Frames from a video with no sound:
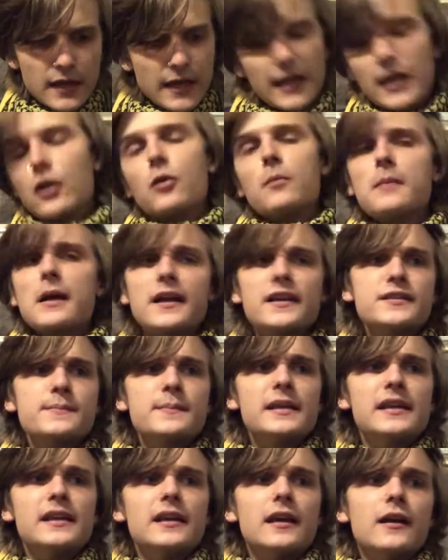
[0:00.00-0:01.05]
reminds
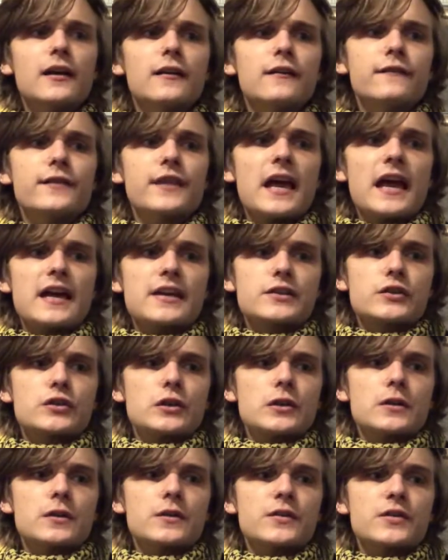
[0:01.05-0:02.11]
me of the
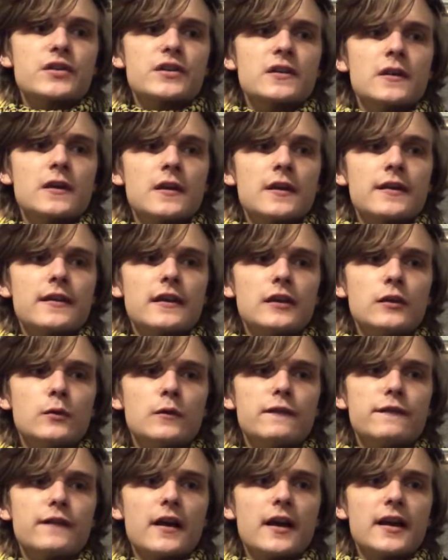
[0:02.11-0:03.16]
esters that you would
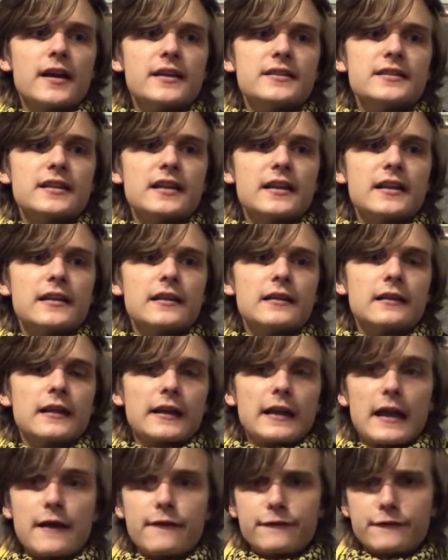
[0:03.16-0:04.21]
find in like a
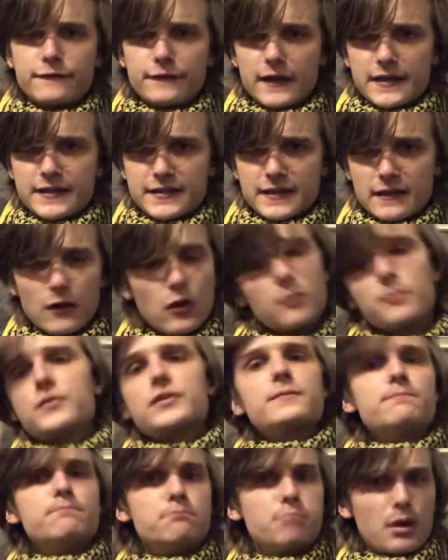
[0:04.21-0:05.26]
Hefeweizen, almost
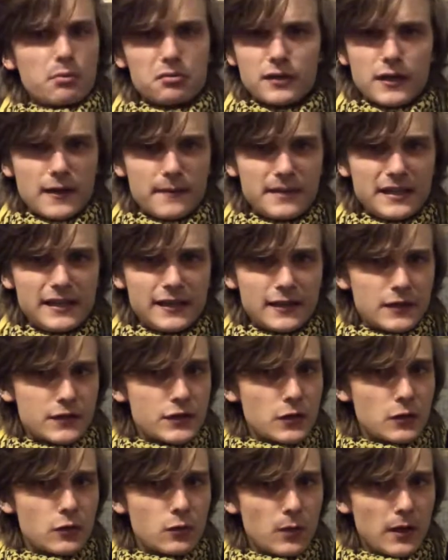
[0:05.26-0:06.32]
bubblegummy in a
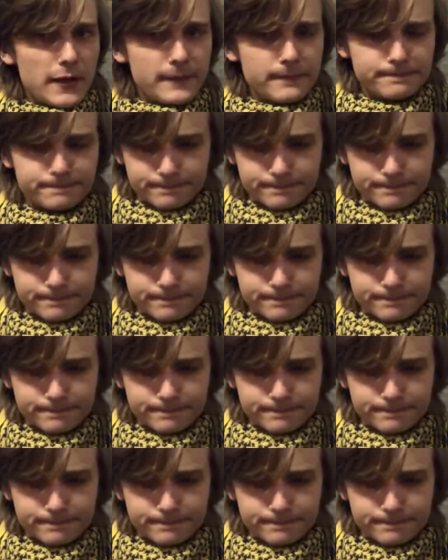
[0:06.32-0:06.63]
certain way.